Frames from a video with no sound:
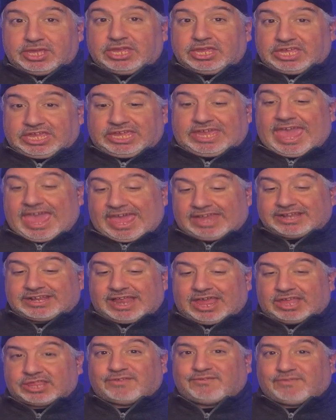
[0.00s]
He had
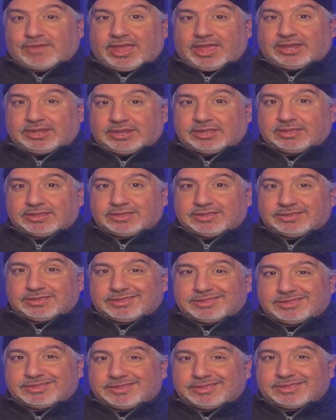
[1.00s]
classified
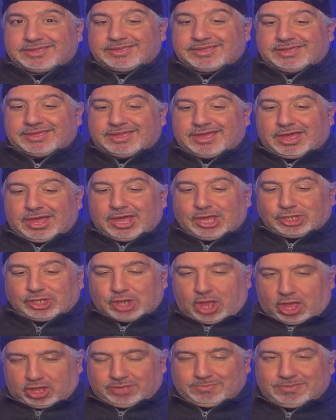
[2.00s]
uh,
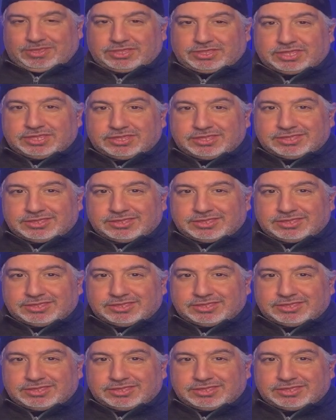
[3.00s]
documents